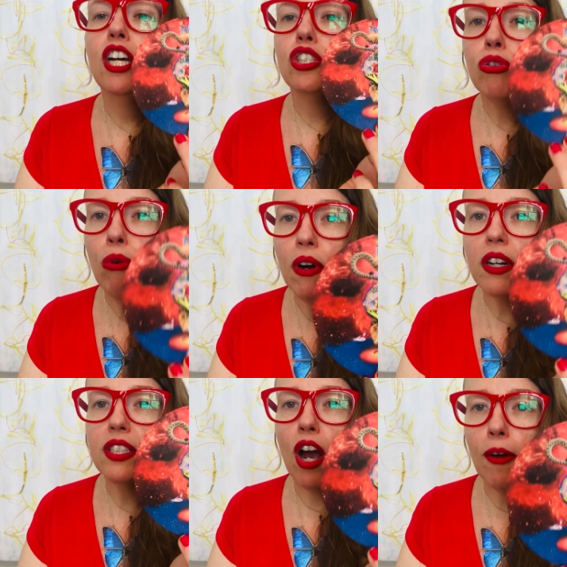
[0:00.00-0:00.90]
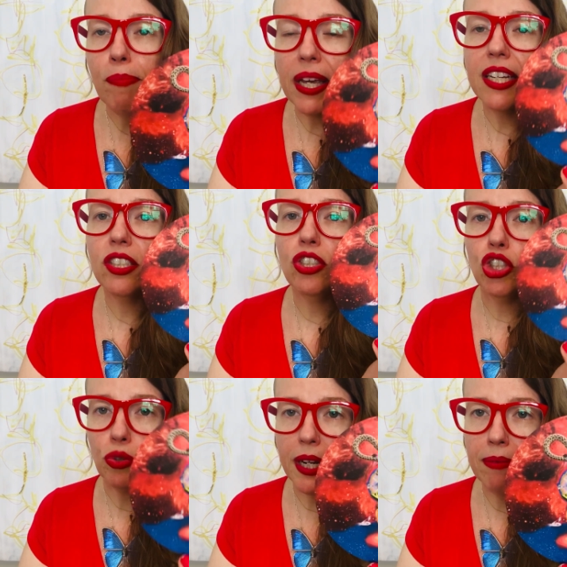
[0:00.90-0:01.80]
towards our biggest biggest
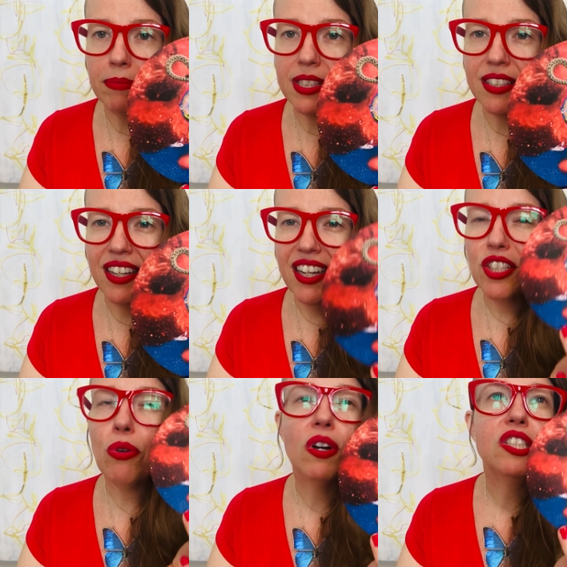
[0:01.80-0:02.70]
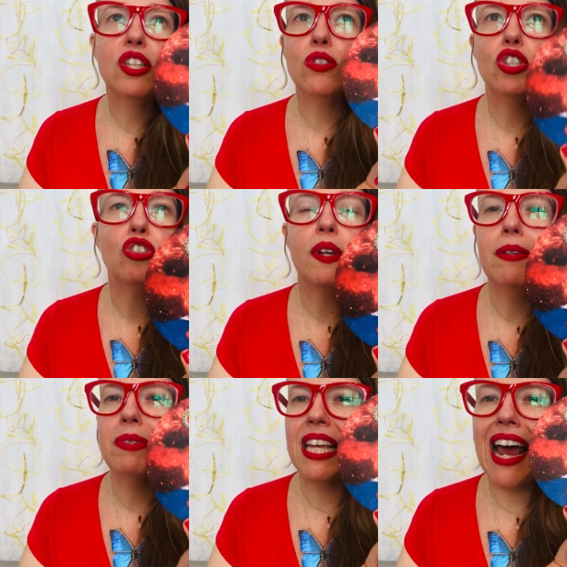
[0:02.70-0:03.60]
dreams towards those
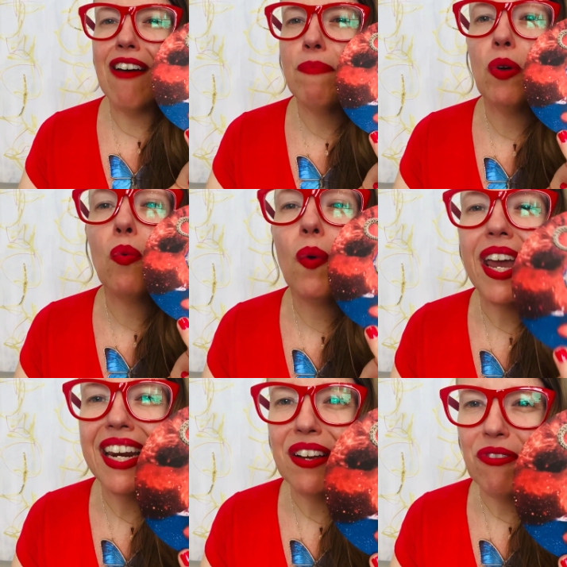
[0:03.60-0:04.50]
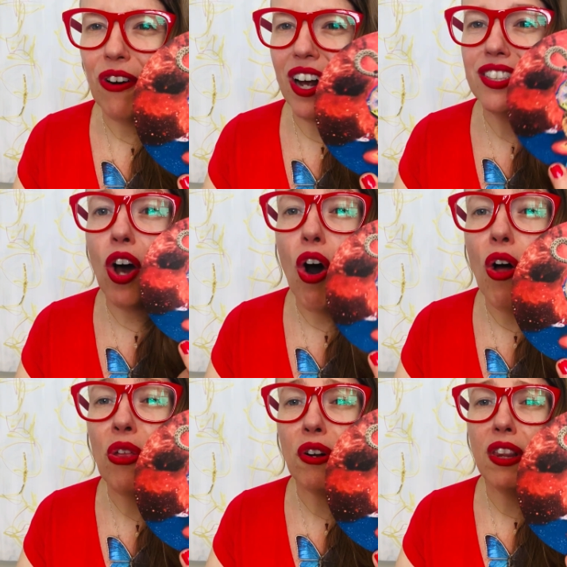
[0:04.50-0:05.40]
dreams that have been waiting for us
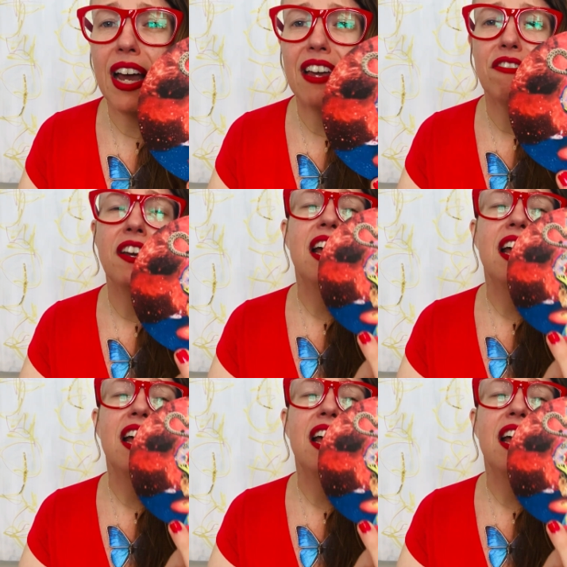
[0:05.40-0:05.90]
all their life,